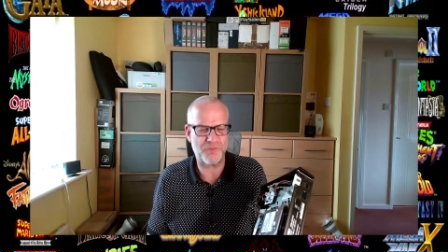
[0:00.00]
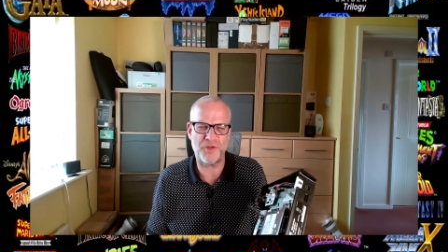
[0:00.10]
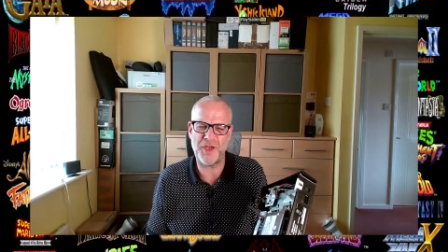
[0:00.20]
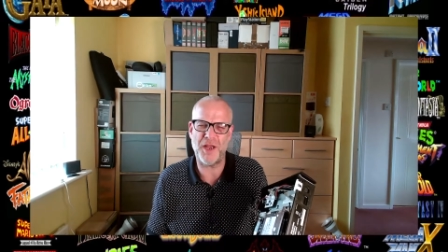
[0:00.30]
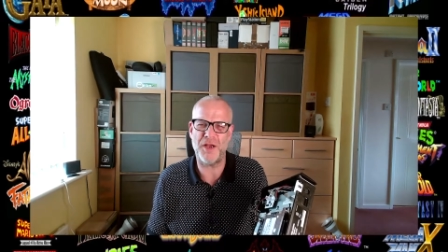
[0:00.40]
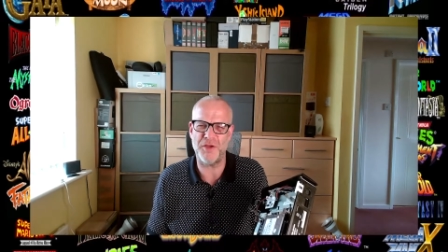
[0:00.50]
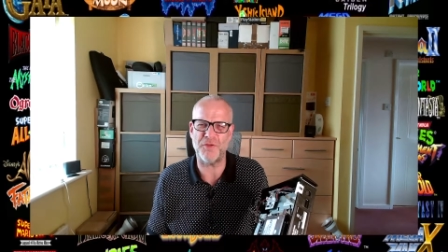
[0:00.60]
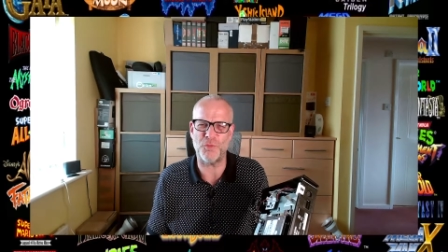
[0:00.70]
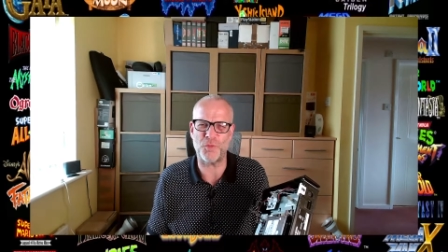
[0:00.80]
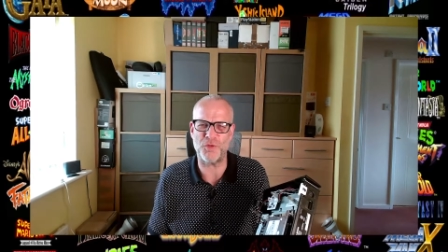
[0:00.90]
So you can't
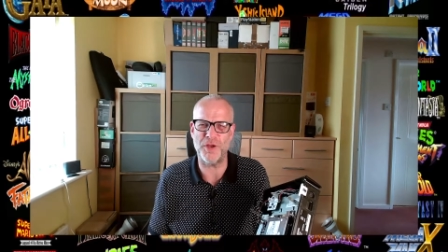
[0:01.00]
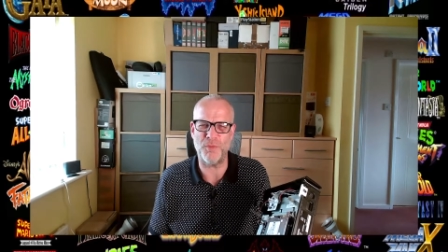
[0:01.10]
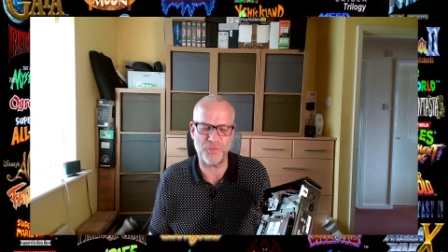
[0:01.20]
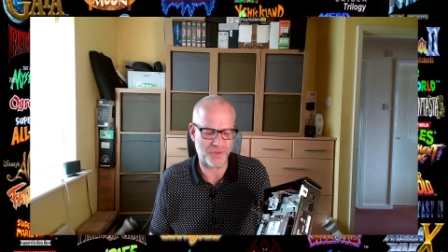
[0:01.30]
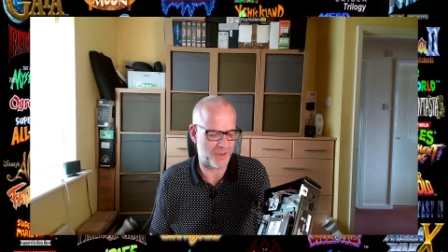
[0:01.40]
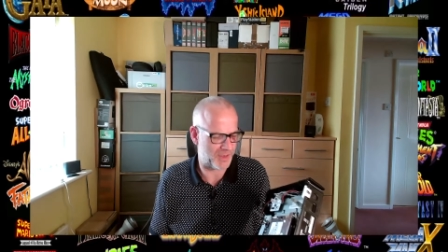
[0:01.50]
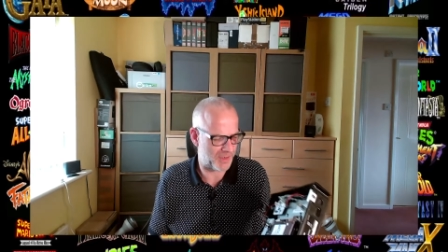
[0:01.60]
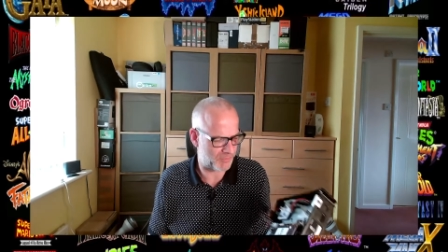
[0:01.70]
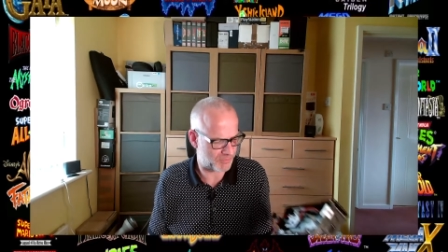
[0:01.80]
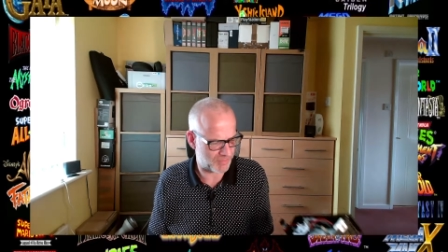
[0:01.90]
use all three at once, can you?
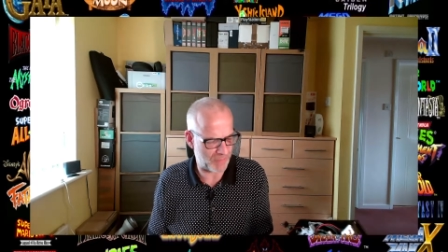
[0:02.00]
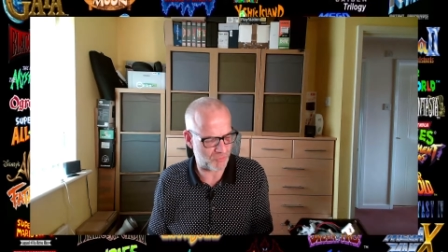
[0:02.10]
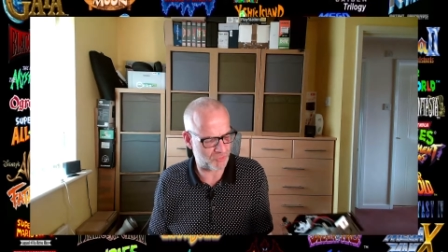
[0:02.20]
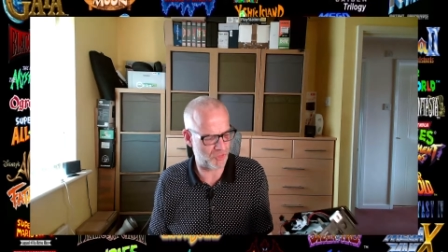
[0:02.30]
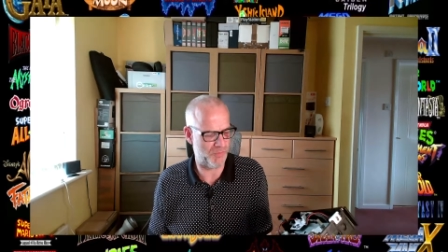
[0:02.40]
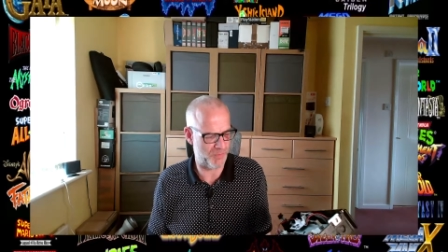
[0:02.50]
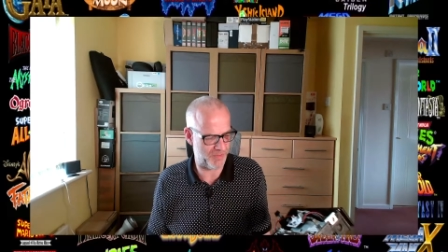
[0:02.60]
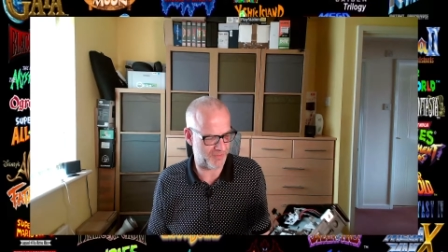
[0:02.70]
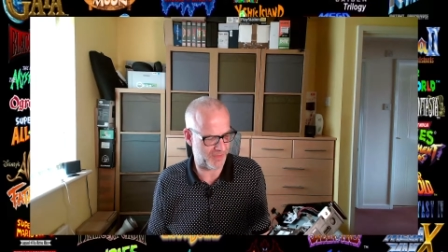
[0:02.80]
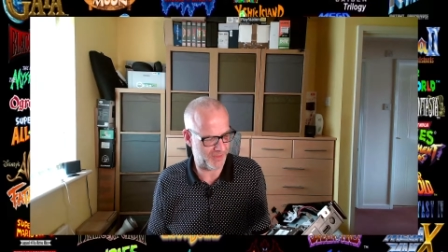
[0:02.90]
That was stupid
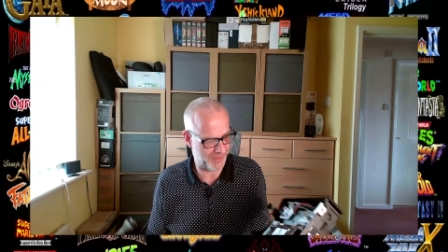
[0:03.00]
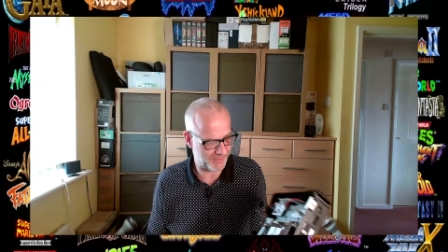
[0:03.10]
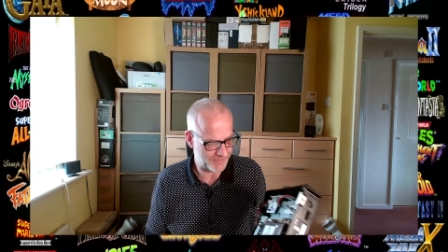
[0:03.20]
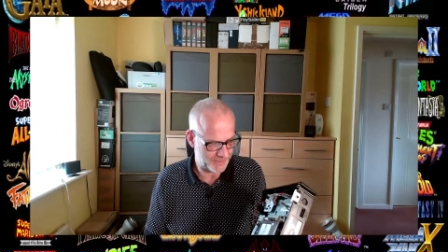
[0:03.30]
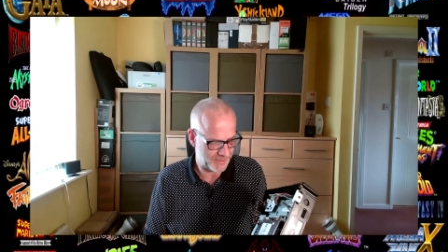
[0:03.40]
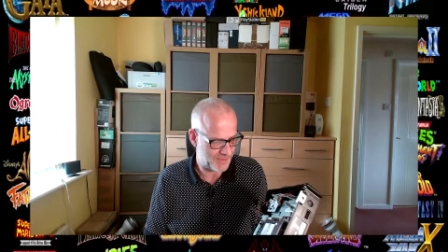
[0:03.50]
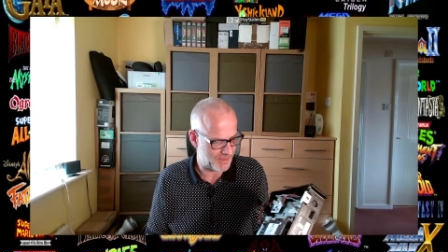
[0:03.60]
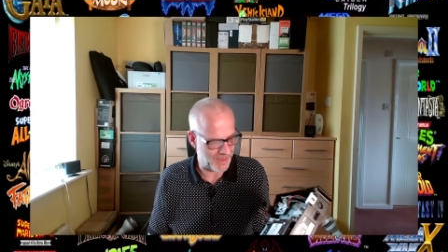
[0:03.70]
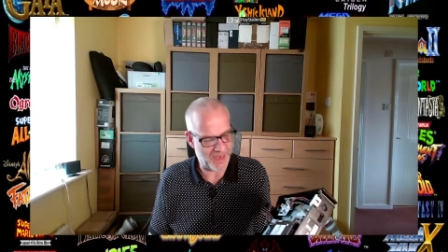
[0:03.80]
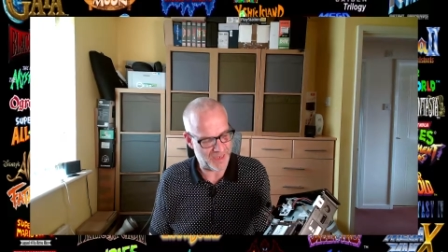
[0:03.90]
me saying that.
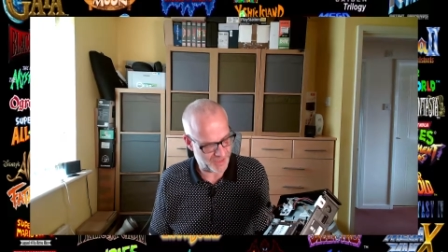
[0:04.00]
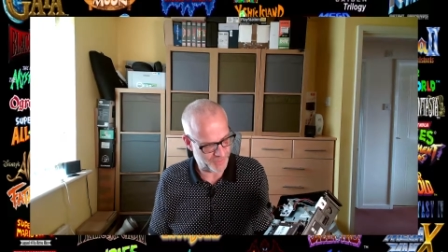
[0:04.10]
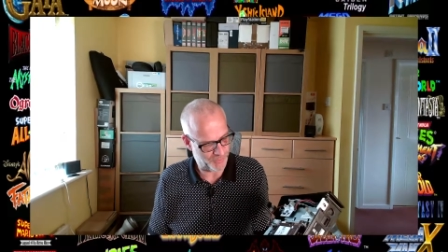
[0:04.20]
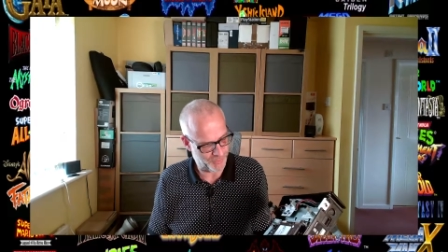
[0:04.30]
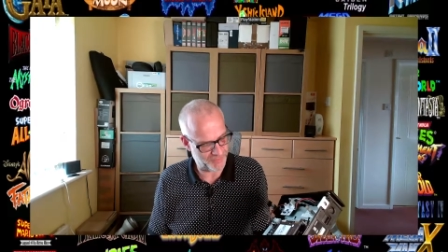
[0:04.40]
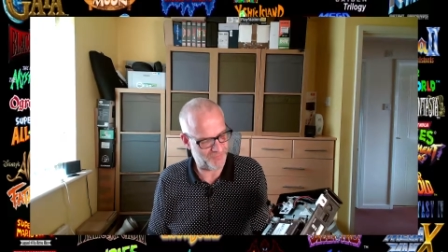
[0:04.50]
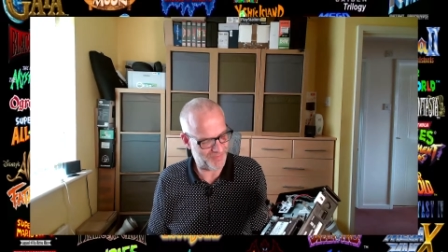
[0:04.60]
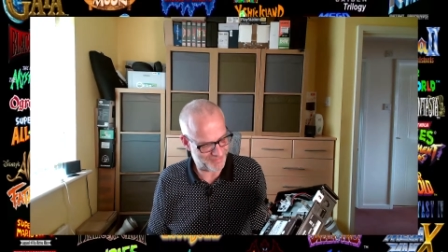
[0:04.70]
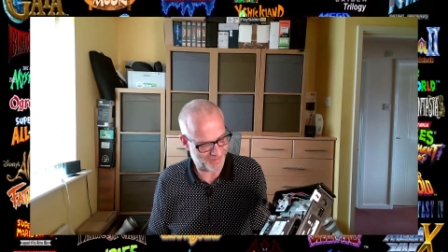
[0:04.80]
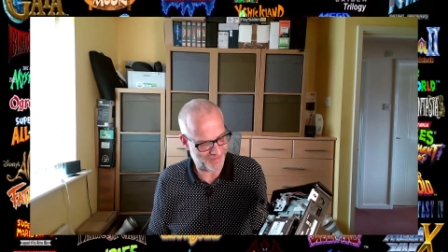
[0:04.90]
That ain't going to work.
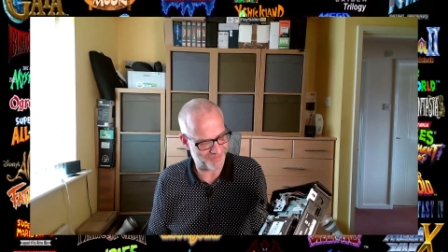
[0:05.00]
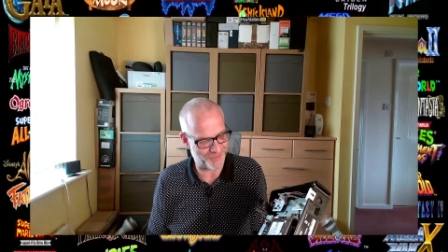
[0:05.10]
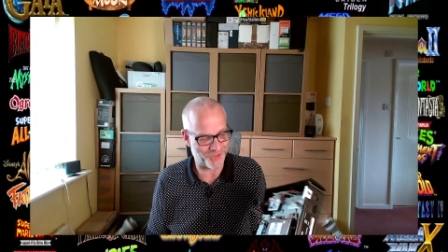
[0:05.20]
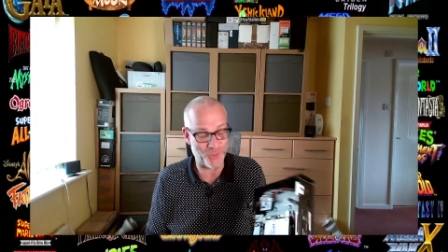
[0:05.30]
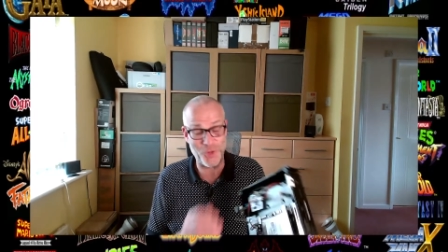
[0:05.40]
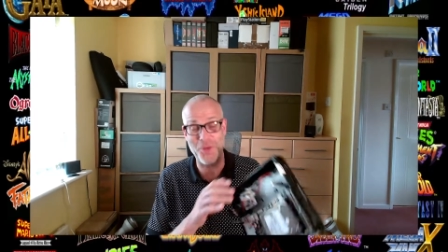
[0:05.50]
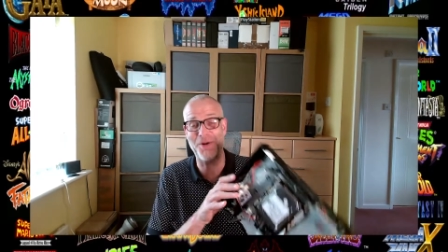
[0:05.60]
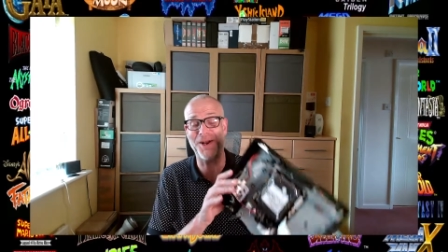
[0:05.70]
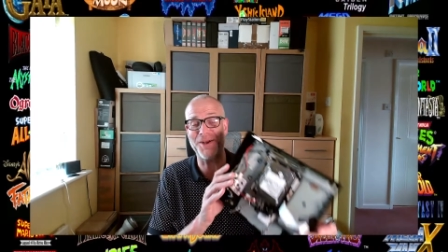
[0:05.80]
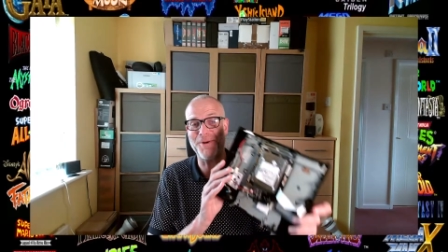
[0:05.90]
Physically, it's not going to work.
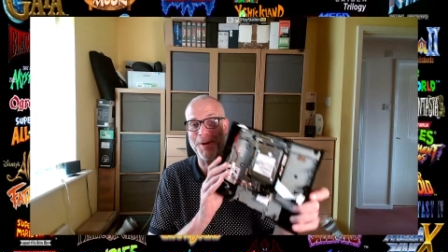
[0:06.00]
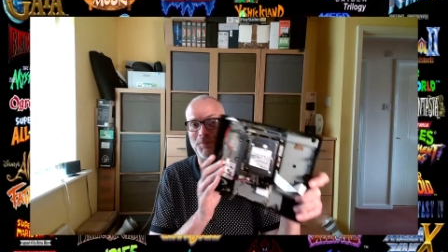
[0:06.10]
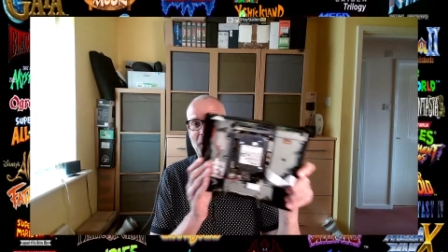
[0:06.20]
But anyway.